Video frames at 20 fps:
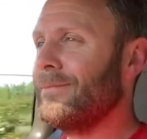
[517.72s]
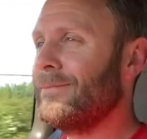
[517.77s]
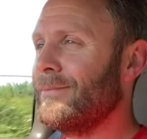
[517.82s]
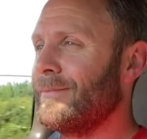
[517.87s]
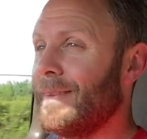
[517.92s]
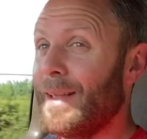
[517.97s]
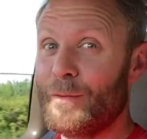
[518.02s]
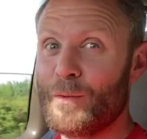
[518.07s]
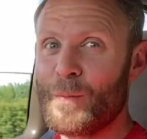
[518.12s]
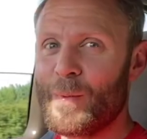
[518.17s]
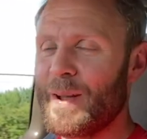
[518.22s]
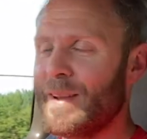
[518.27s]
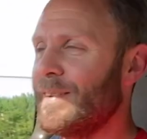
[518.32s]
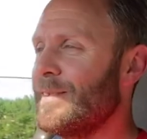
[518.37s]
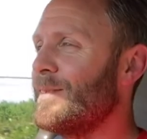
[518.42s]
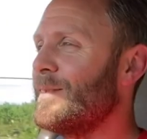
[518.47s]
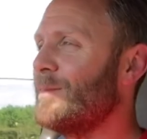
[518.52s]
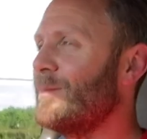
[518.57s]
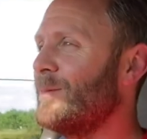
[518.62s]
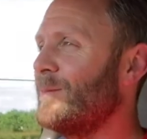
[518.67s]
Never mind.
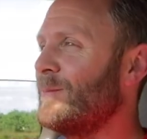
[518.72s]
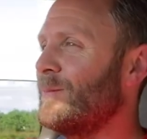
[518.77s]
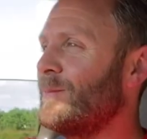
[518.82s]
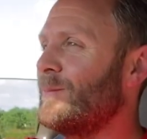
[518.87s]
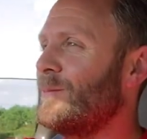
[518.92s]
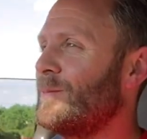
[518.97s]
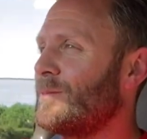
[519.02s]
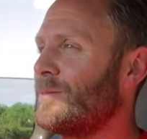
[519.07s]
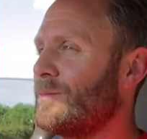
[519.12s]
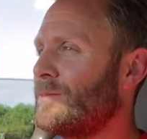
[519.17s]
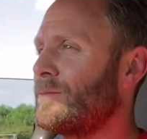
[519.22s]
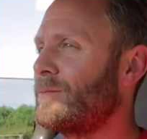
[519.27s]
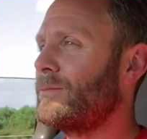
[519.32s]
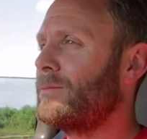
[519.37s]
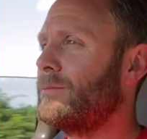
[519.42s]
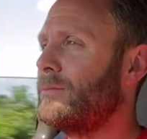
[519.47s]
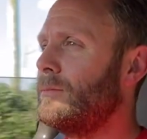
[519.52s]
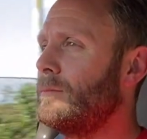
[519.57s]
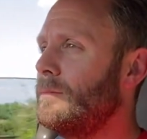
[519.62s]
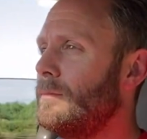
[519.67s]

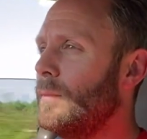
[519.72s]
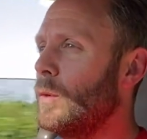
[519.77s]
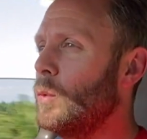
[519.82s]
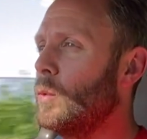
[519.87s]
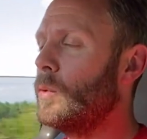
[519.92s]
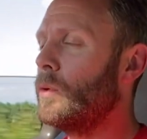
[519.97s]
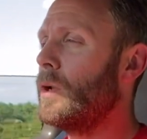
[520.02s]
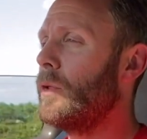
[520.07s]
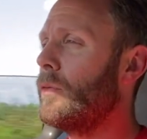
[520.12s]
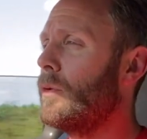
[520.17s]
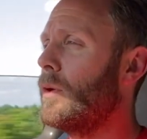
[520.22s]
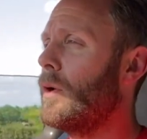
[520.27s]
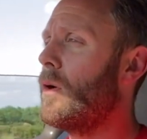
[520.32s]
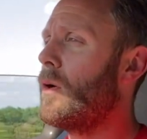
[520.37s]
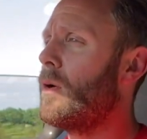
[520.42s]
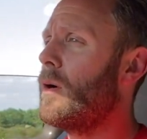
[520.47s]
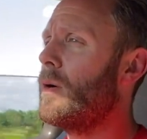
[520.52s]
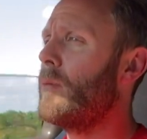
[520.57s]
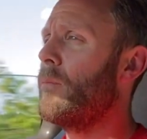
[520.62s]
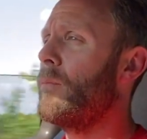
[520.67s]
Oh, another
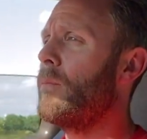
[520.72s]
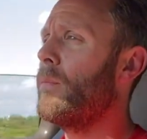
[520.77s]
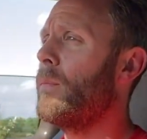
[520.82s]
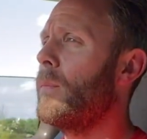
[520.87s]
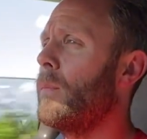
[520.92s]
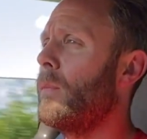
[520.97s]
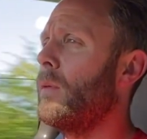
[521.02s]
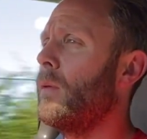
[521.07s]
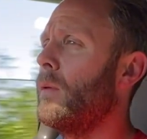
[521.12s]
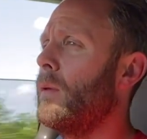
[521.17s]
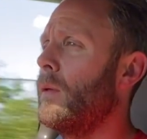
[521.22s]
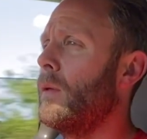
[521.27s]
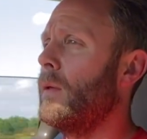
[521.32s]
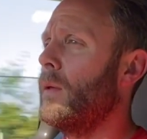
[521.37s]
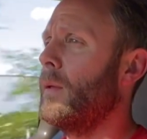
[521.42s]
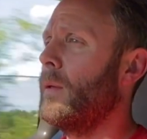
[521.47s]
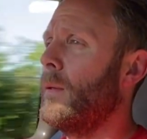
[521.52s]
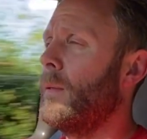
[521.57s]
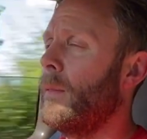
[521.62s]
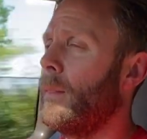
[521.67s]
car.
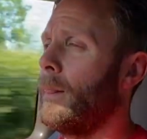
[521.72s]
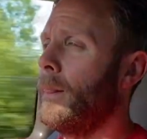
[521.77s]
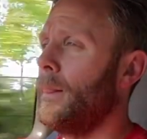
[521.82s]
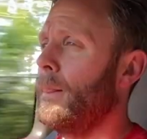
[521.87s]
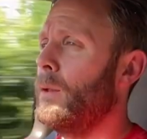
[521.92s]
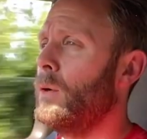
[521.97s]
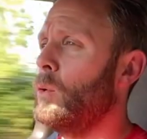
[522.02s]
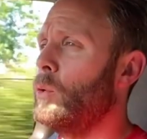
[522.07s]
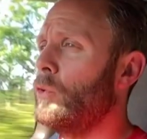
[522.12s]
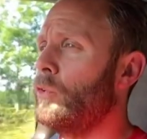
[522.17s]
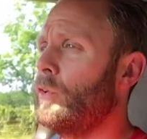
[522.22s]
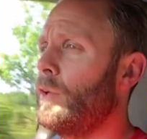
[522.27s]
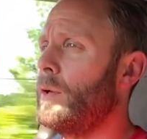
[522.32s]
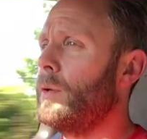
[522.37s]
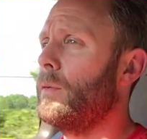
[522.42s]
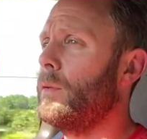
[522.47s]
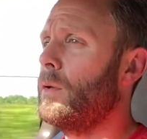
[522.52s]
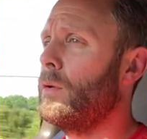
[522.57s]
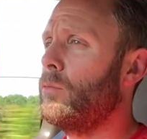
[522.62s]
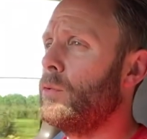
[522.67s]
Also,
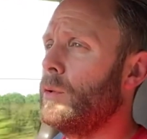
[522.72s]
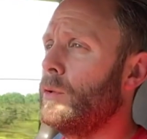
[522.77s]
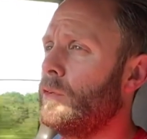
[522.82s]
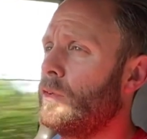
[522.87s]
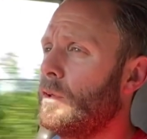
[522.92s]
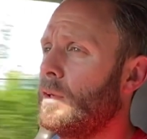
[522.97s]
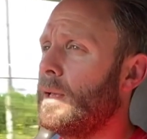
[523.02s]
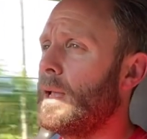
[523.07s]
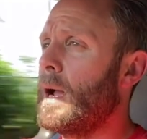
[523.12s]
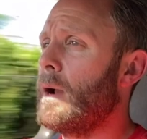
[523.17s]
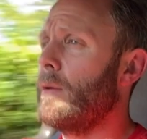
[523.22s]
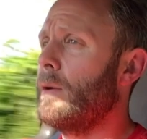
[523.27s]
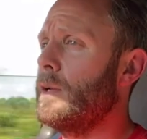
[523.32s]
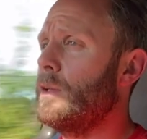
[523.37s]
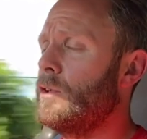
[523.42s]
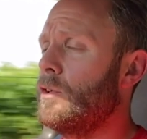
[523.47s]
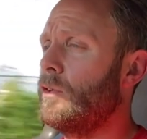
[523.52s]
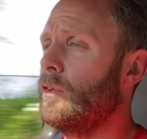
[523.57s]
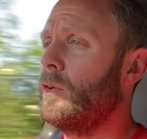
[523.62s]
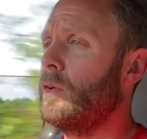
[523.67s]
the route to the
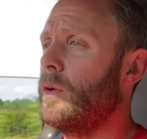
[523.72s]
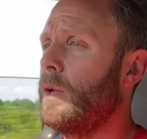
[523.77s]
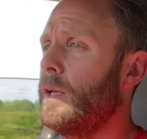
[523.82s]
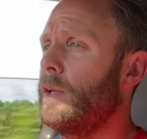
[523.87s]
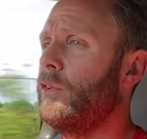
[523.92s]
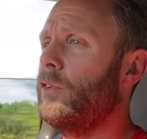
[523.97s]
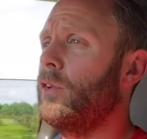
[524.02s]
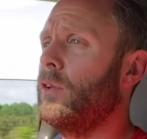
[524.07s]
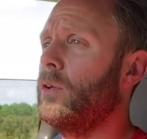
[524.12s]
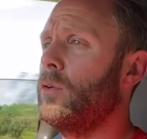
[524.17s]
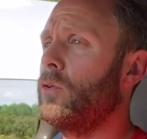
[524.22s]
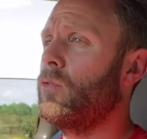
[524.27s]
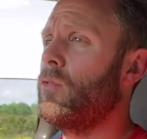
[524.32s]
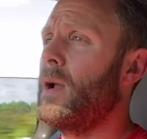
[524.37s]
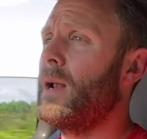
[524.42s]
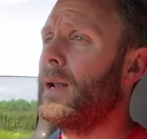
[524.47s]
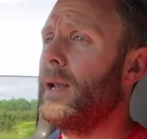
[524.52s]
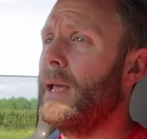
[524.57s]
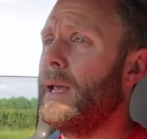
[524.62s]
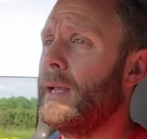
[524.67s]
garage is on a single
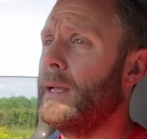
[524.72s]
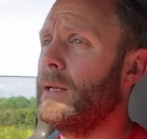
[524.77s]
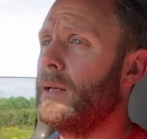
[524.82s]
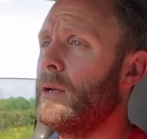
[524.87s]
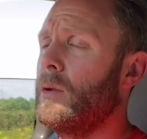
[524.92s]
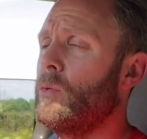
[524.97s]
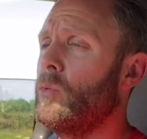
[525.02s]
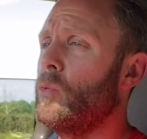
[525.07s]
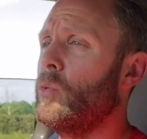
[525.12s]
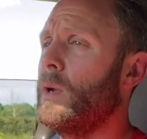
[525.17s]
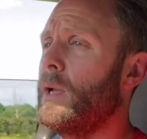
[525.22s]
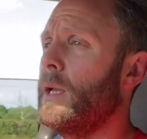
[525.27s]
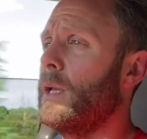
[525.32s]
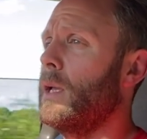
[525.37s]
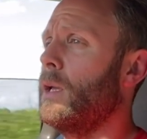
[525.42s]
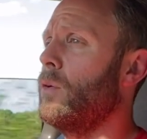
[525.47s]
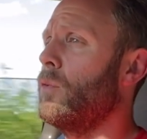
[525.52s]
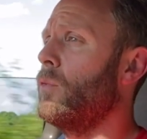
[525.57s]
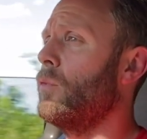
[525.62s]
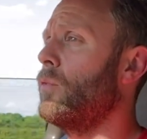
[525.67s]
track lane
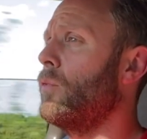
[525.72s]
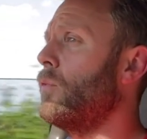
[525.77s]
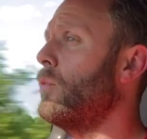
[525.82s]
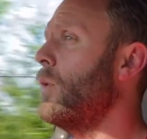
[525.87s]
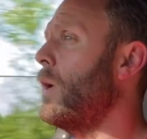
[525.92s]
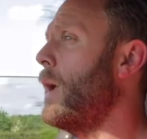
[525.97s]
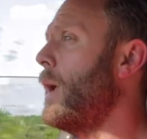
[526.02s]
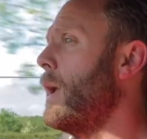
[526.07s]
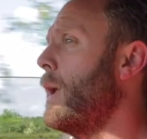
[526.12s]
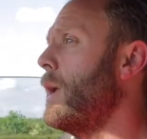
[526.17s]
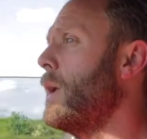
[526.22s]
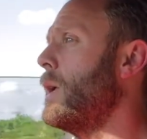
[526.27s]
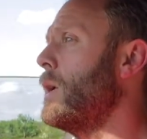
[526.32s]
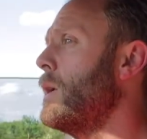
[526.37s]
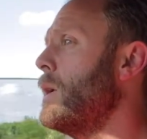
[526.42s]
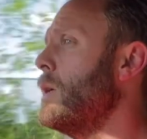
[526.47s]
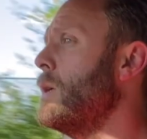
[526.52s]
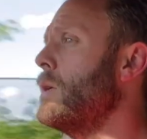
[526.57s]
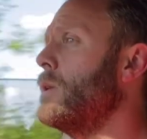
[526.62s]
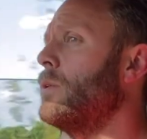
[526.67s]
with
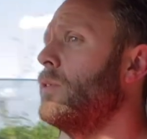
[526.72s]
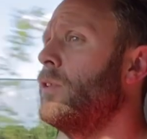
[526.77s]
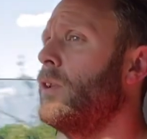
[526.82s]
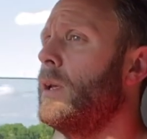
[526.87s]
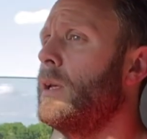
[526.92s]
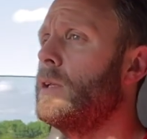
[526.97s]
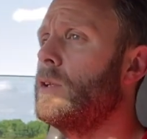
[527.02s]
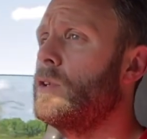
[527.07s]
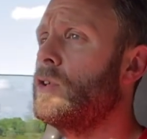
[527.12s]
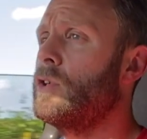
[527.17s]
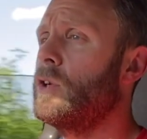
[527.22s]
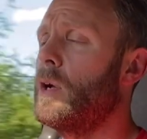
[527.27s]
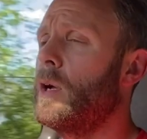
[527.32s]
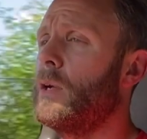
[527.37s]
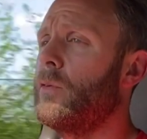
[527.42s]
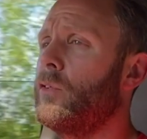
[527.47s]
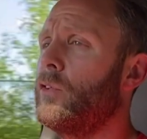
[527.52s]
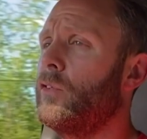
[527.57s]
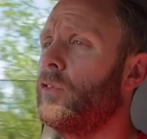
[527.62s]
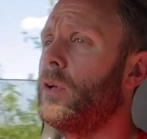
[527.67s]
a ditch
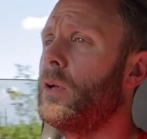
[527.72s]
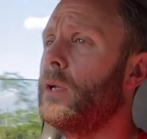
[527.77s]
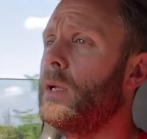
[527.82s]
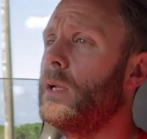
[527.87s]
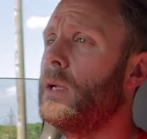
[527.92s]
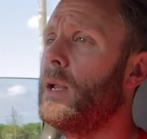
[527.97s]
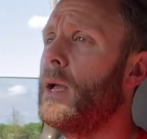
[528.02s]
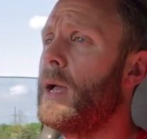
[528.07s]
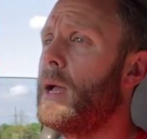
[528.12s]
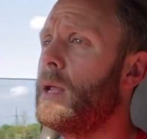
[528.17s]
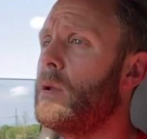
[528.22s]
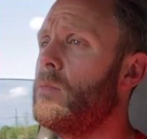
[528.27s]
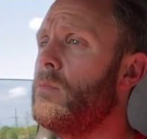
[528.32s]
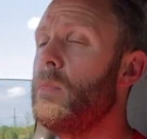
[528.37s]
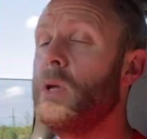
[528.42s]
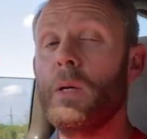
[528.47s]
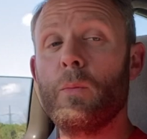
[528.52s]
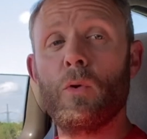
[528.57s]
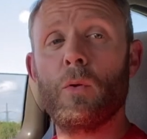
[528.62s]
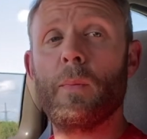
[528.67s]
either side and
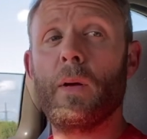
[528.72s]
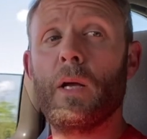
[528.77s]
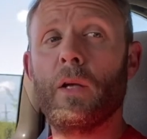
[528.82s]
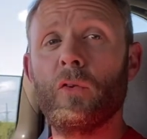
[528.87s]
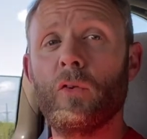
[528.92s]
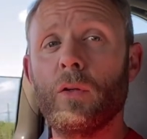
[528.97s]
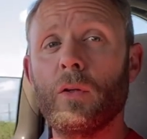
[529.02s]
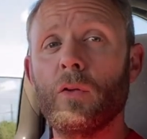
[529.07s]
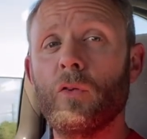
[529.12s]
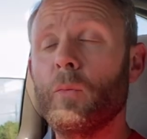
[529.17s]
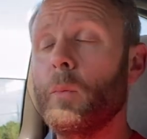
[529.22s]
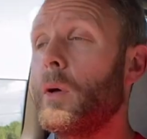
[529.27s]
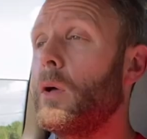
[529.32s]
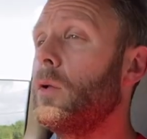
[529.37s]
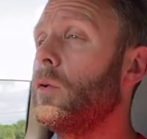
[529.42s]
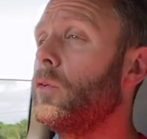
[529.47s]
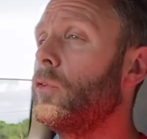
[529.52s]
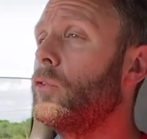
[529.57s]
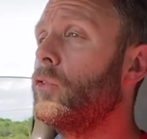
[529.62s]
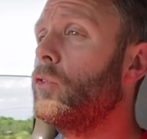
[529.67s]
minimal passing
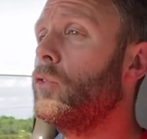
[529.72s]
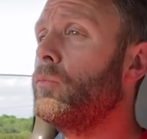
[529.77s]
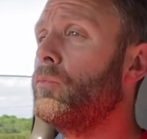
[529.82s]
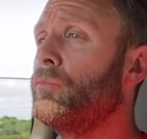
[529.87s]
spots.